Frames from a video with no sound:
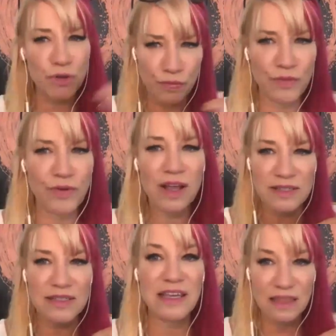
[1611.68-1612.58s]
for
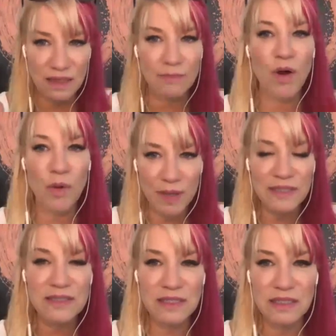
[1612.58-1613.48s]
us in the
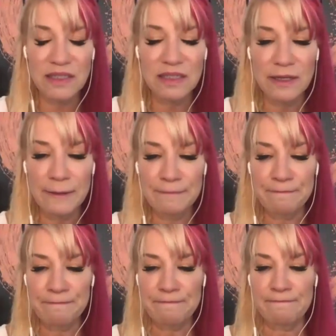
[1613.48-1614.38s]
moment,
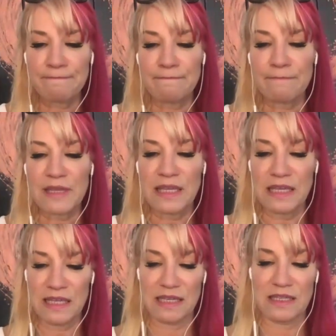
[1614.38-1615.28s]

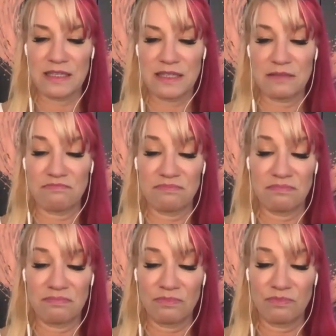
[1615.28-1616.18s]
is
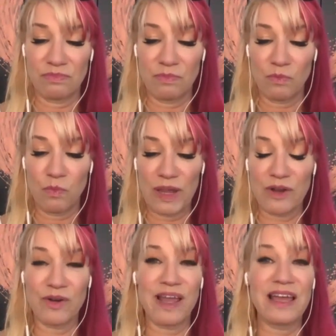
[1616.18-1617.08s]
we
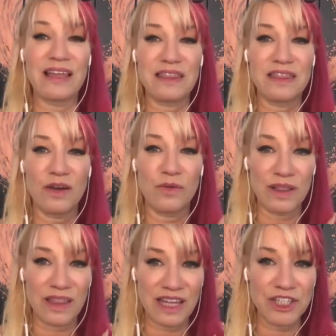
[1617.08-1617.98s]
create the
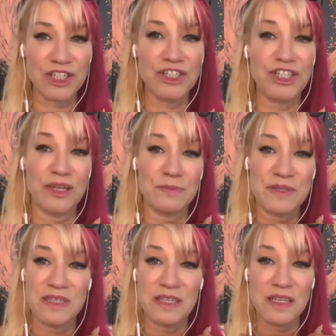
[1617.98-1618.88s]

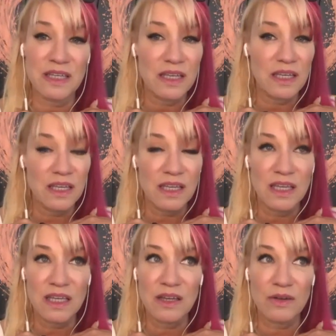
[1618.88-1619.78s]
relationships
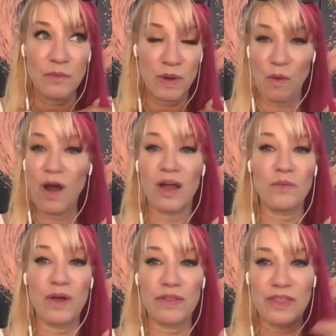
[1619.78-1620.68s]
we want,
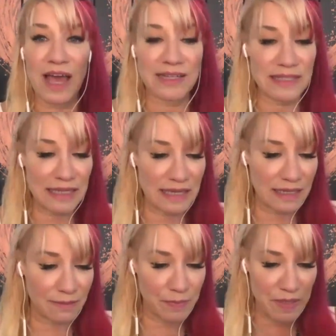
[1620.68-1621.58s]
whether that's
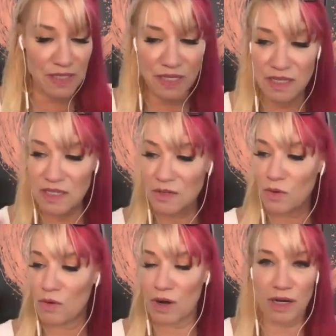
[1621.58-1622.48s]
in business or